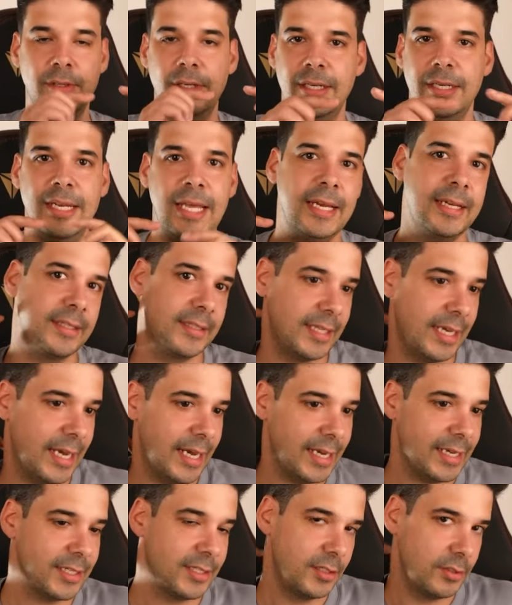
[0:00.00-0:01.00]
neck
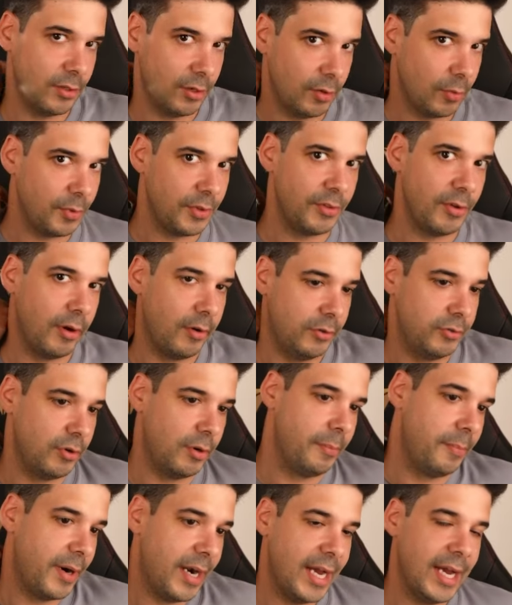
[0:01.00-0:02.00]
tags, you know, with your
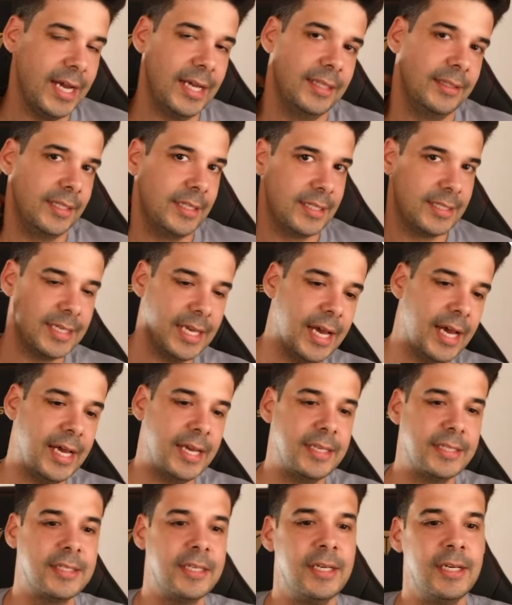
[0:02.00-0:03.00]
brand, the
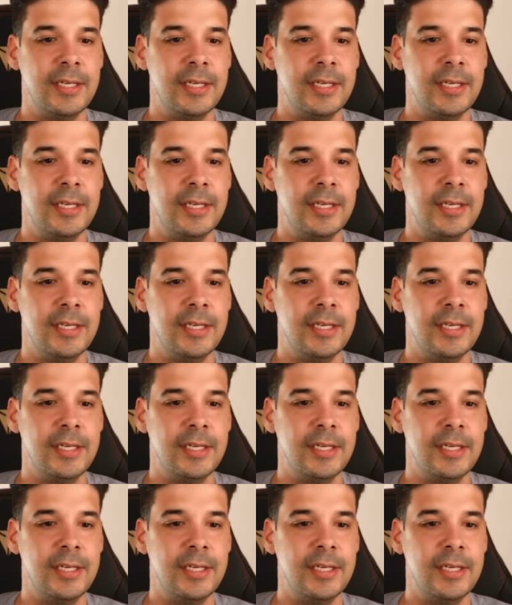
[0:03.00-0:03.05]
size.